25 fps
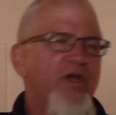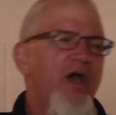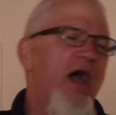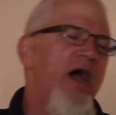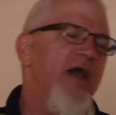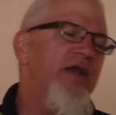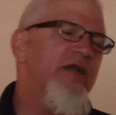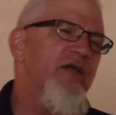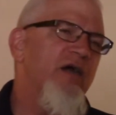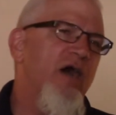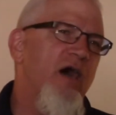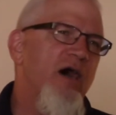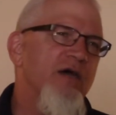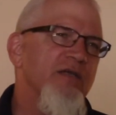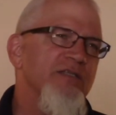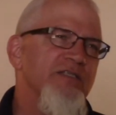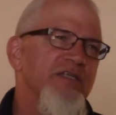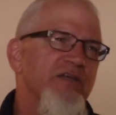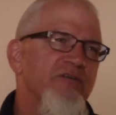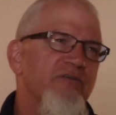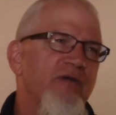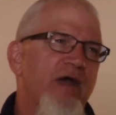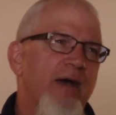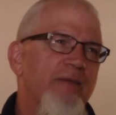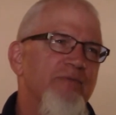God calls,
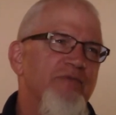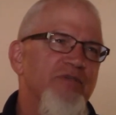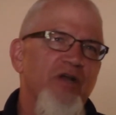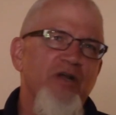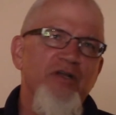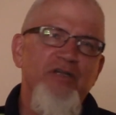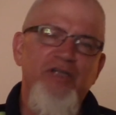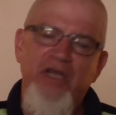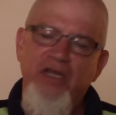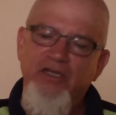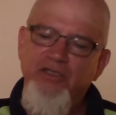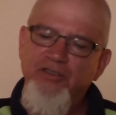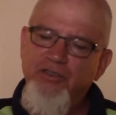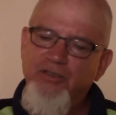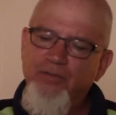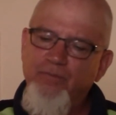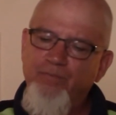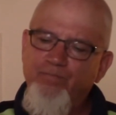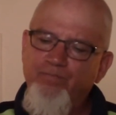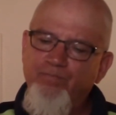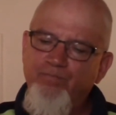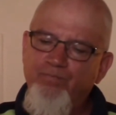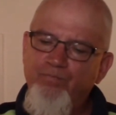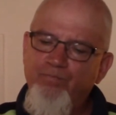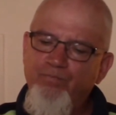he grabs our attention.
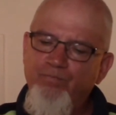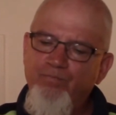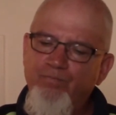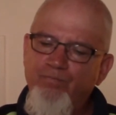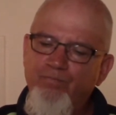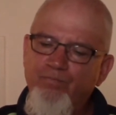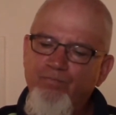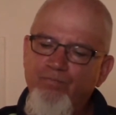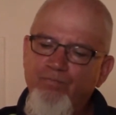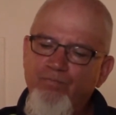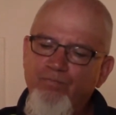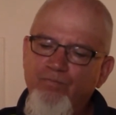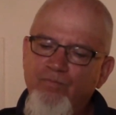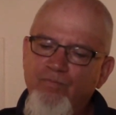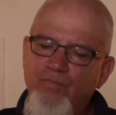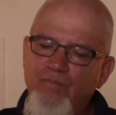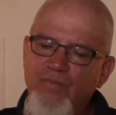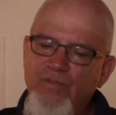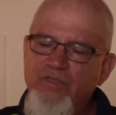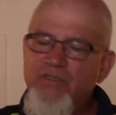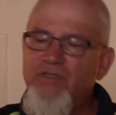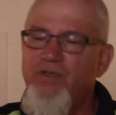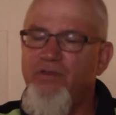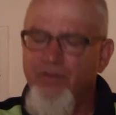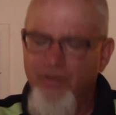
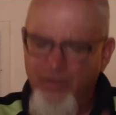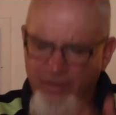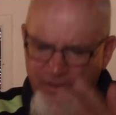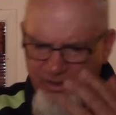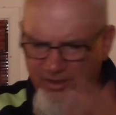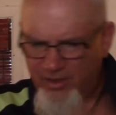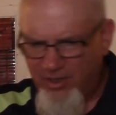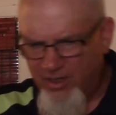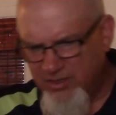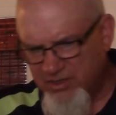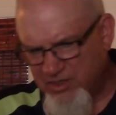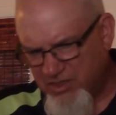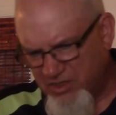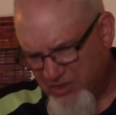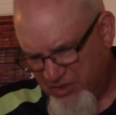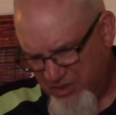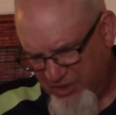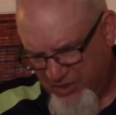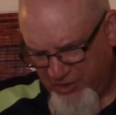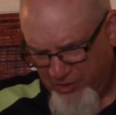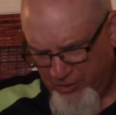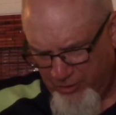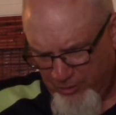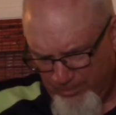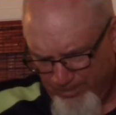So the Lord calls
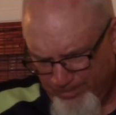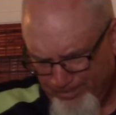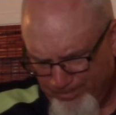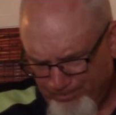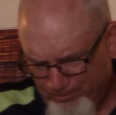Ezekiel.